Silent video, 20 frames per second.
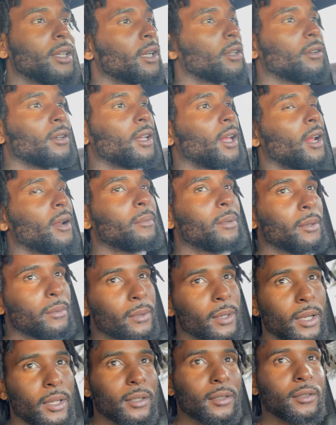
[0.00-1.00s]
I know a lot of people
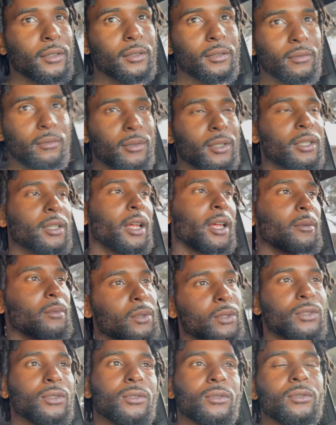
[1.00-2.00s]
that wasn't able
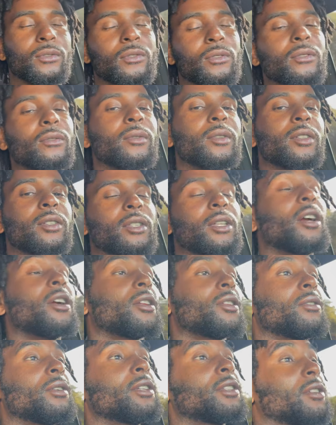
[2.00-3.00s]
to reach
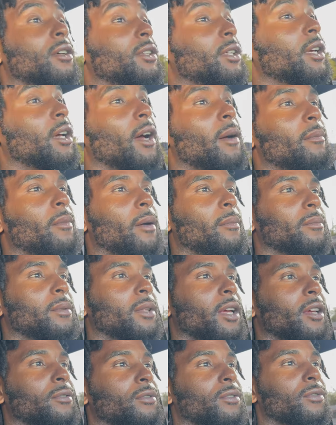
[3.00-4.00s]
33. So yeah, I'm
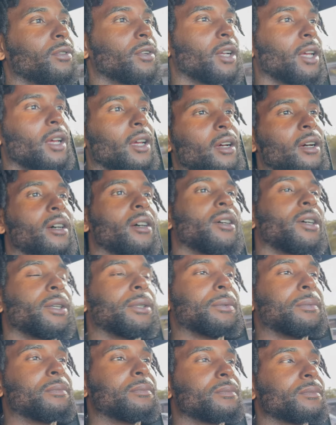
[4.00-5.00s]
thankful for
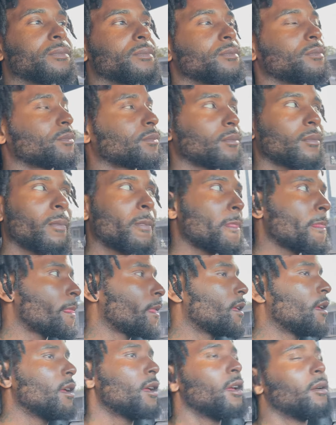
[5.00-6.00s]
that.
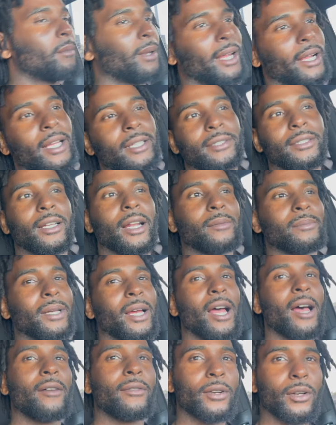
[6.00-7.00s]
Like I said, I've been
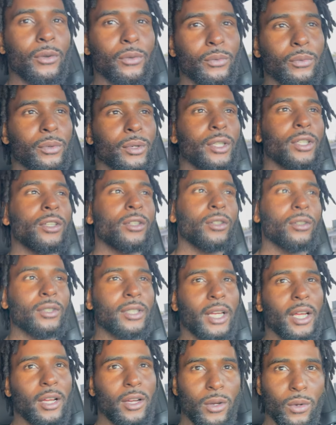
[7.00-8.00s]
having a real
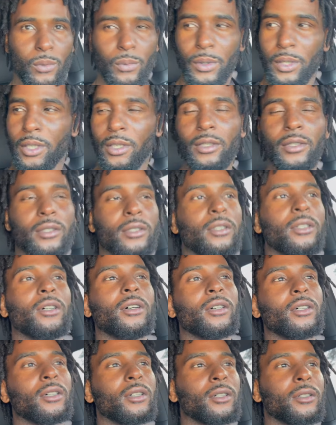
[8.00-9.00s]
down week.
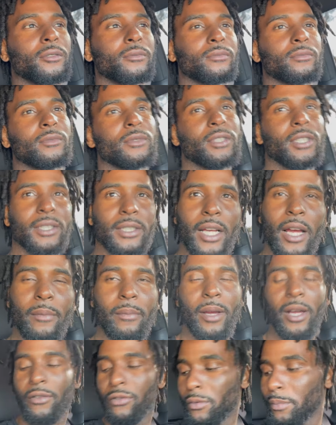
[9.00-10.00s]
Just got
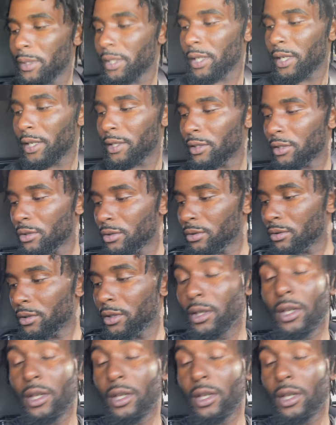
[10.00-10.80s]
back from Orlando.